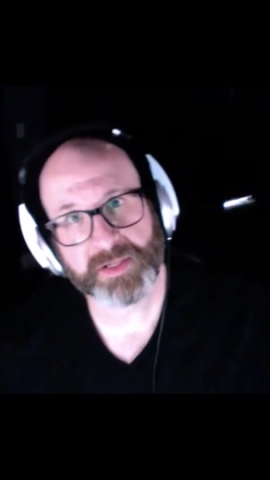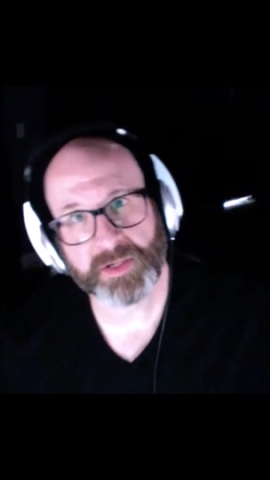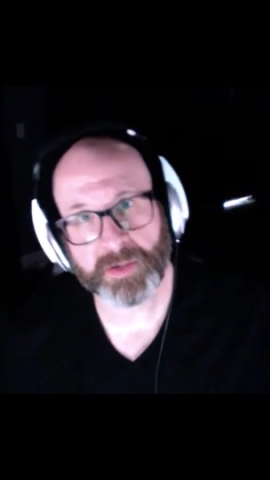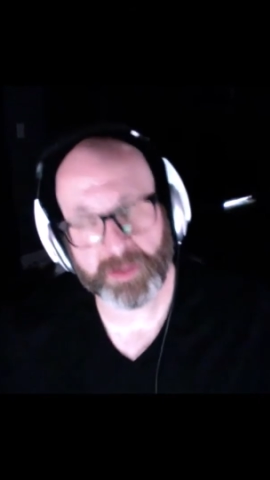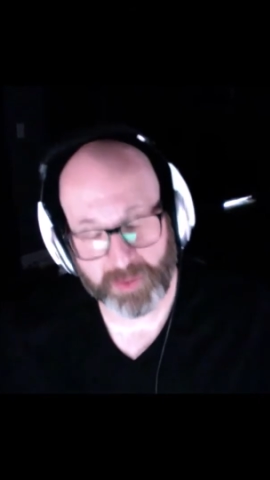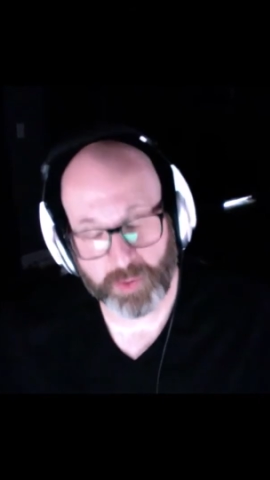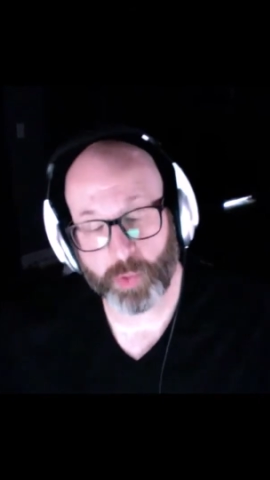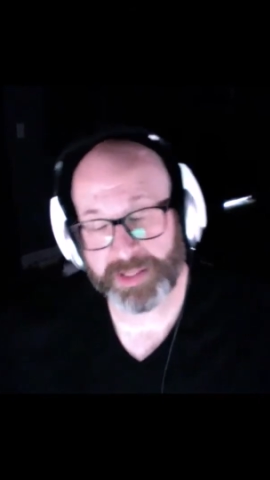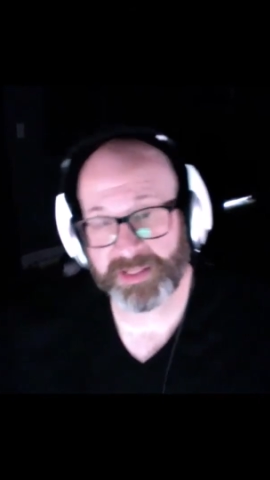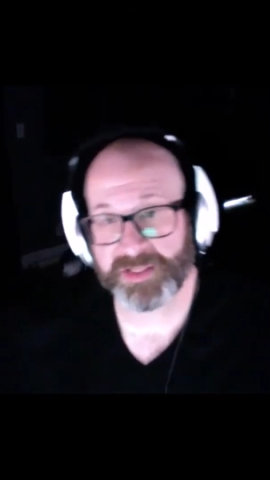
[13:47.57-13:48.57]
you're
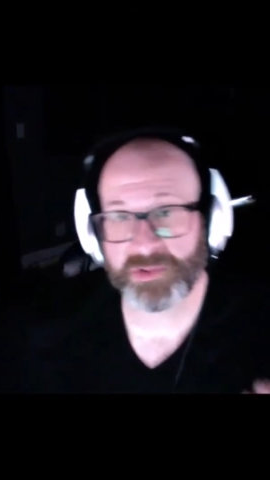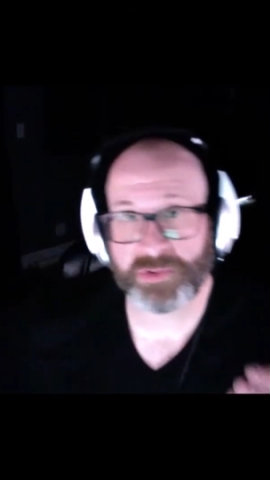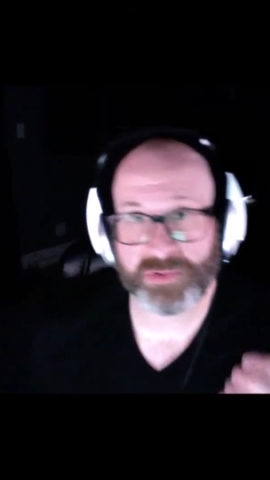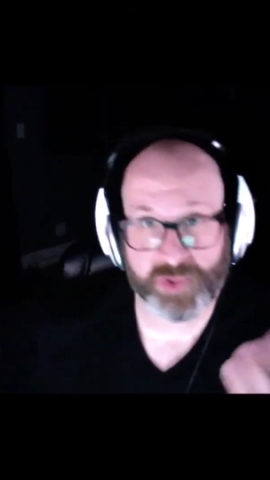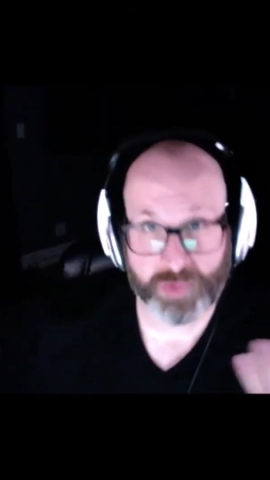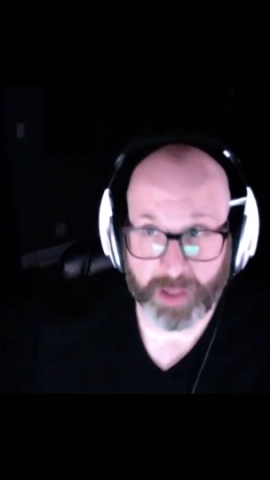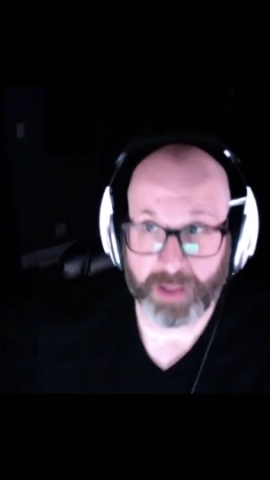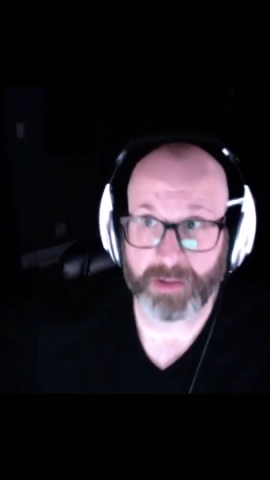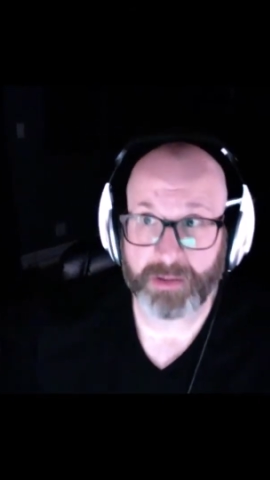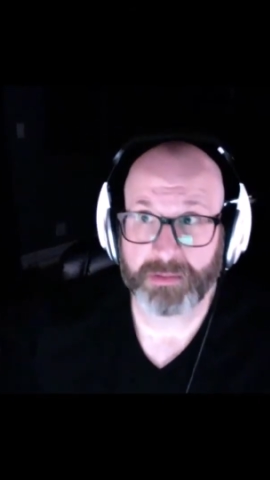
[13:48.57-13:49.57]
going to
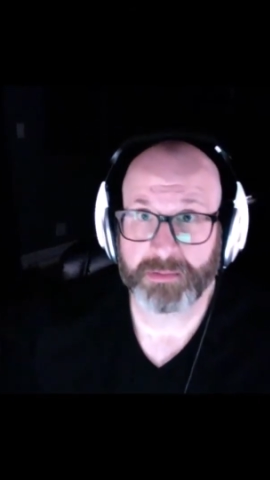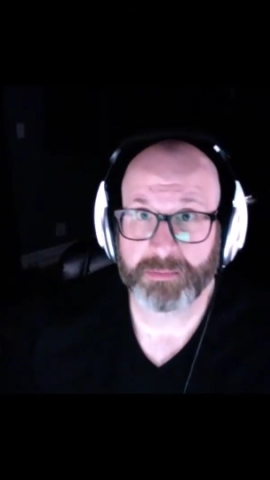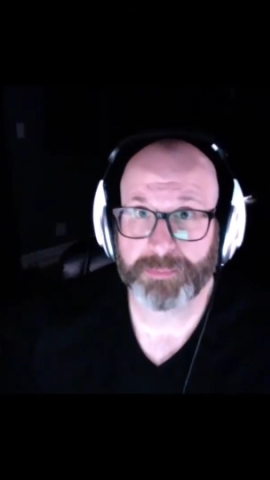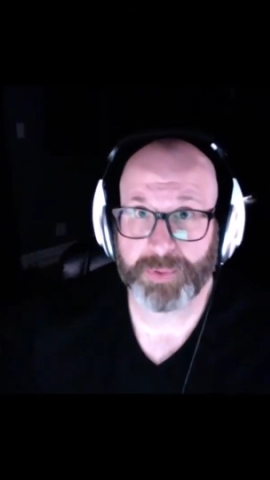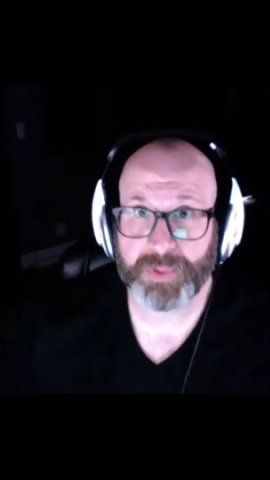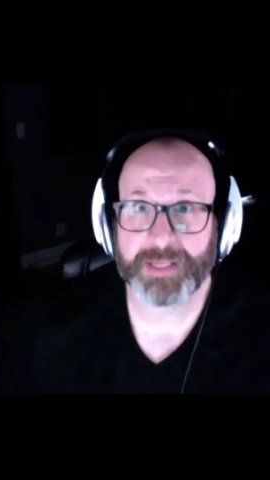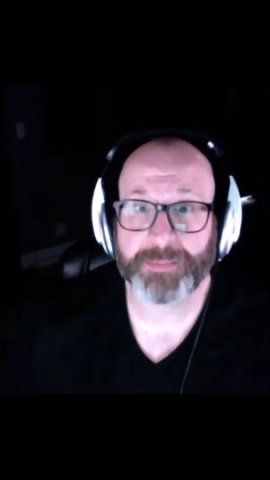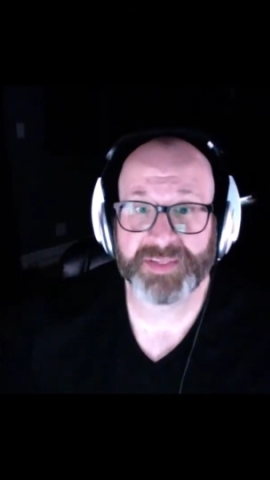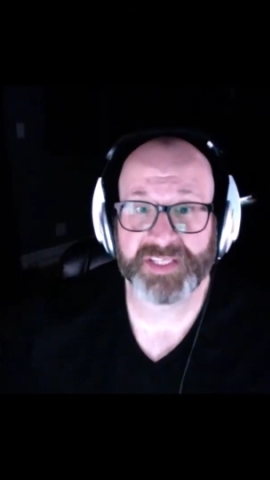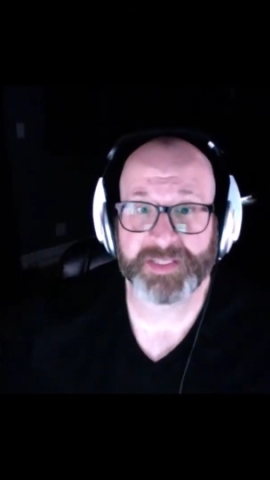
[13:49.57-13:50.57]
struggle building a
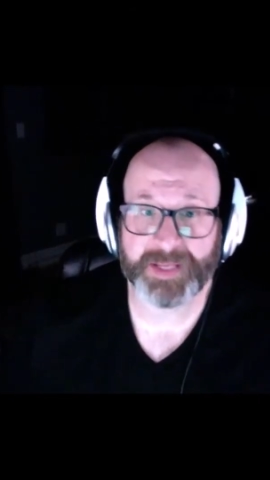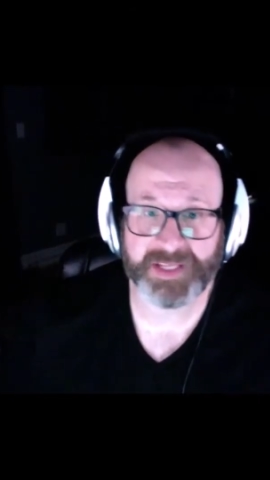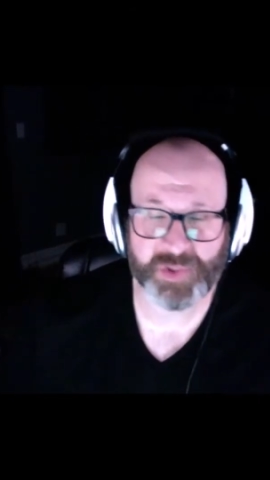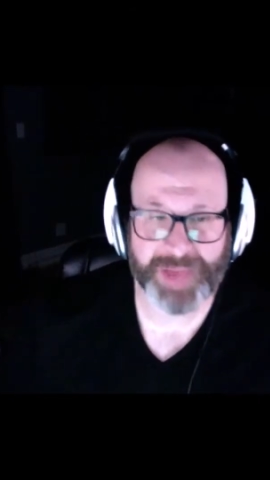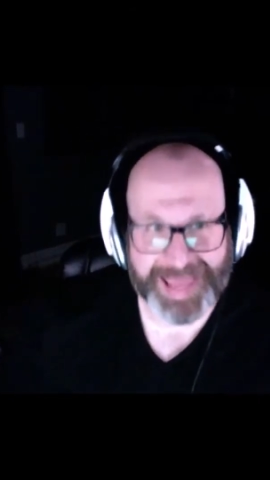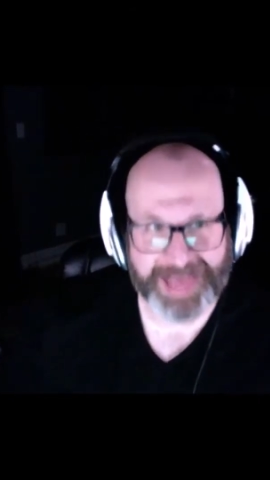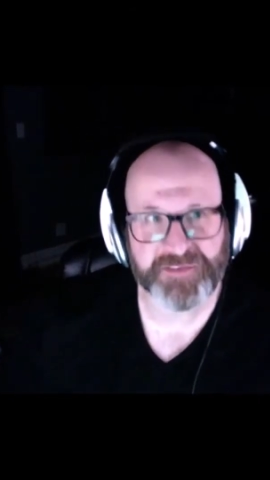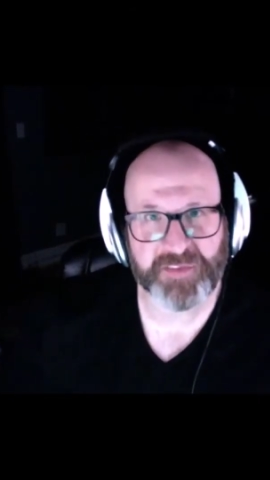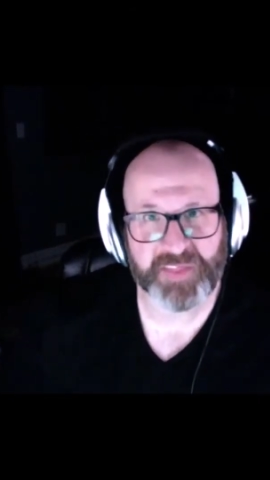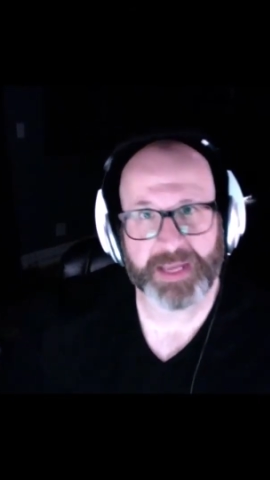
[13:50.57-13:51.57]
business, because you
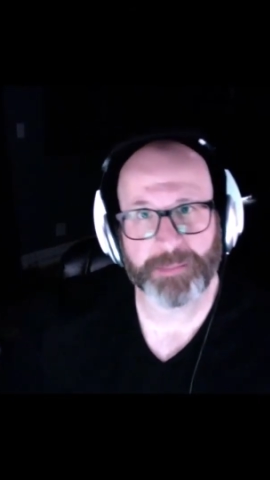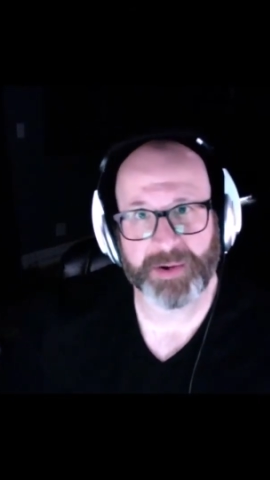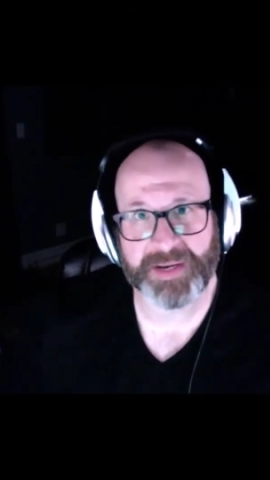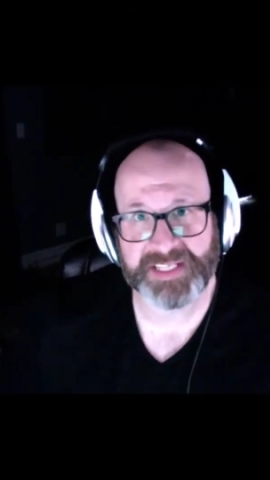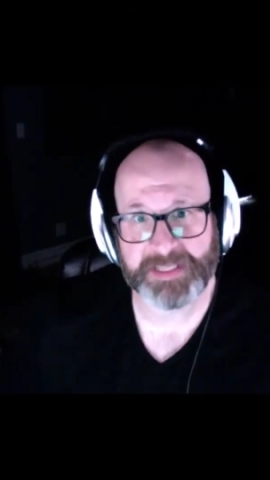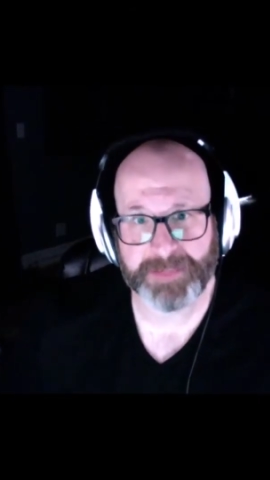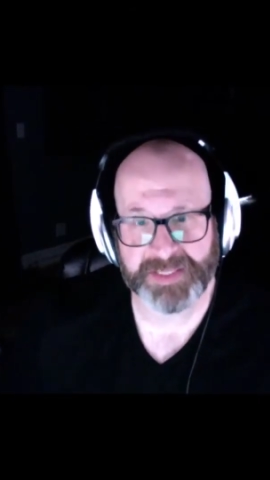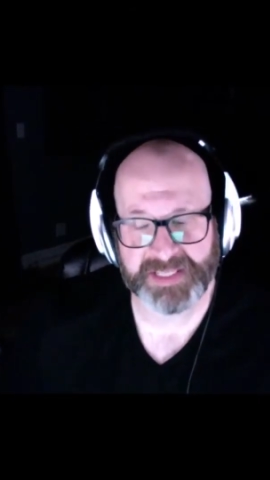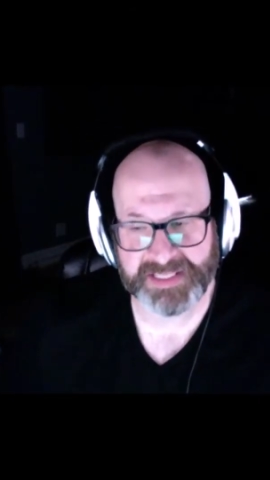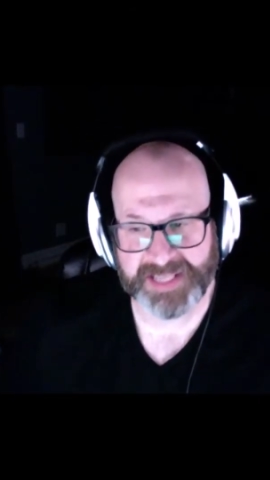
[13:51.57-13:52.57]
have to think about it as a
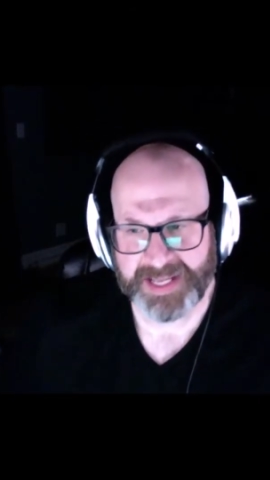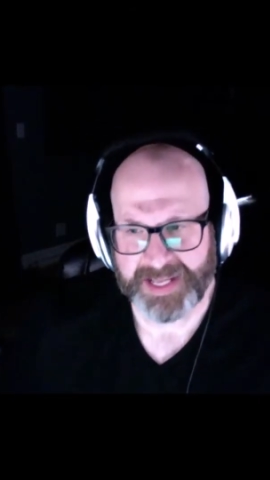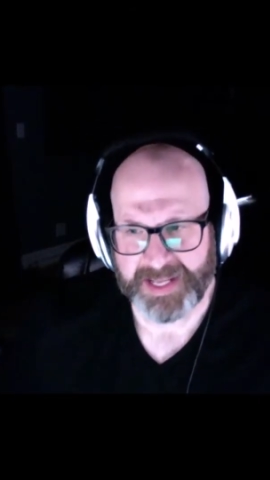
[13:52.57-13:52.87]
business.